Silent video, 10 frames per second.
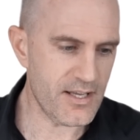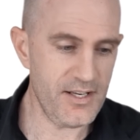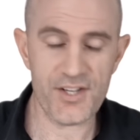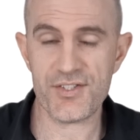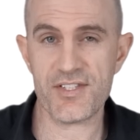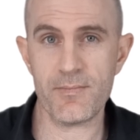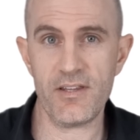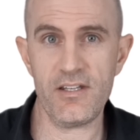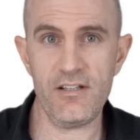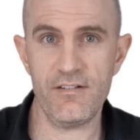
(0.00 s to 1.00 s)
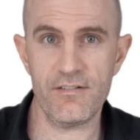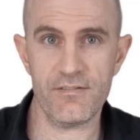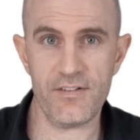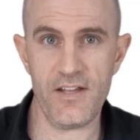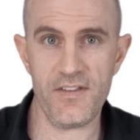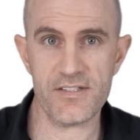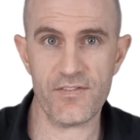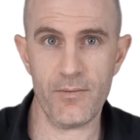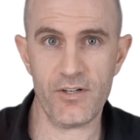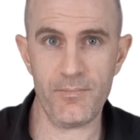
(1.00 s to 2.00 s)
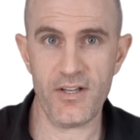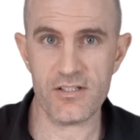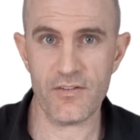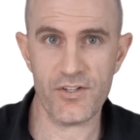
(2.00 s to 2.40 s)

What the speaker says: connection stability in this firmware update.